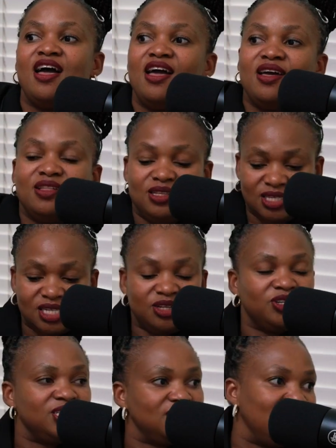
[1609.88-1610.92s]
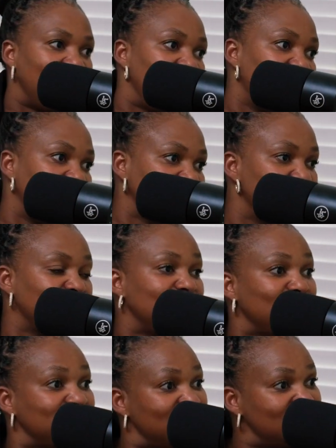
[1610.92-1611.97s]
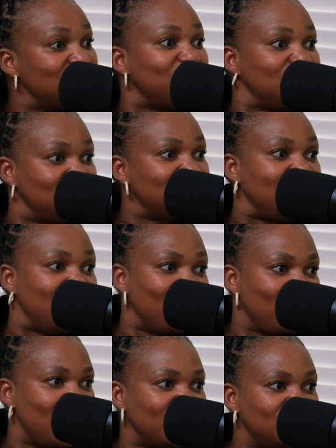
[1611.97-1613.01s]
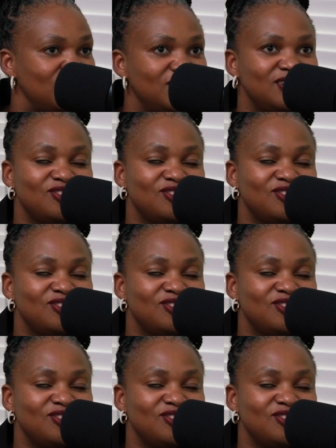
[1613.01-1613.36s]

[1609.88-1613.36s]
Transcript: the series that I watched, the Mendoza series that I watched.